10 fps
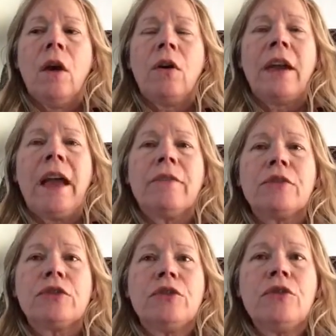Okay,
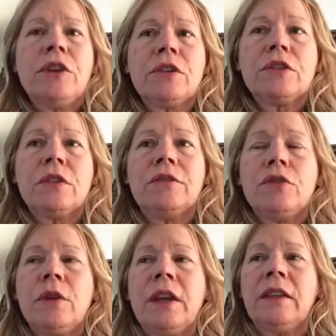after 2 years of
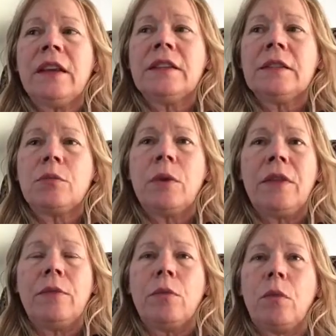doing this,
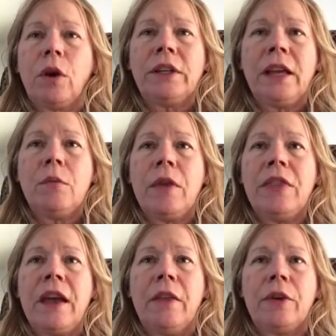with working
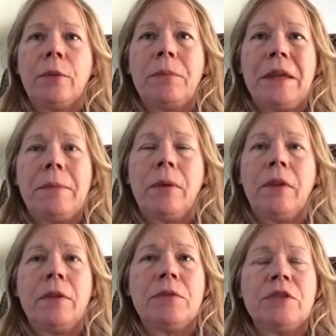with the other
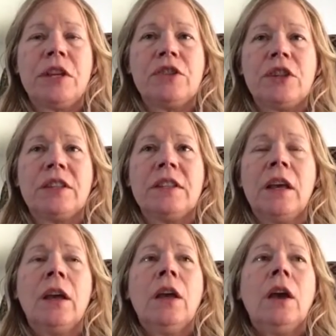people and the musicians,
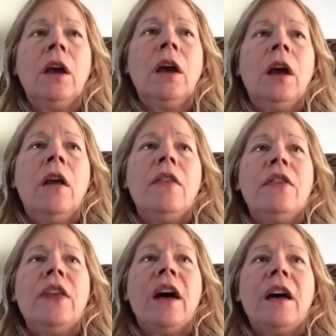
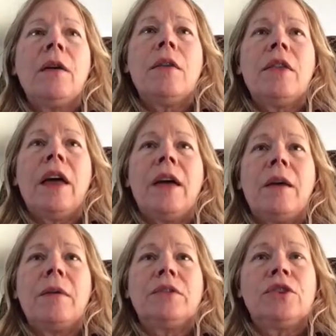
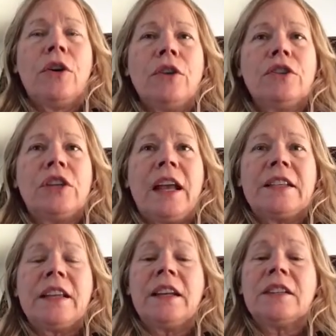The church
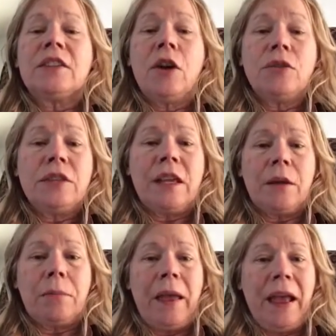gets an
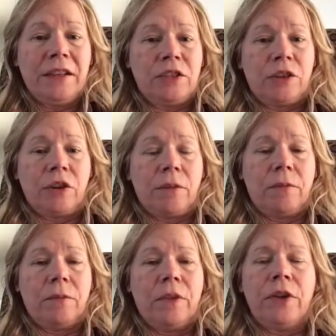associate pastor.
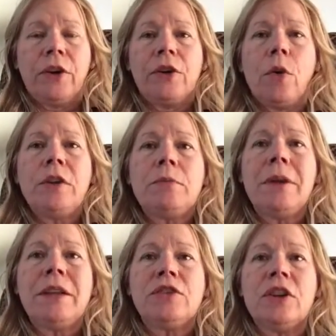There had always
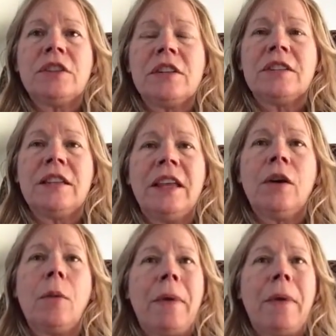been just a single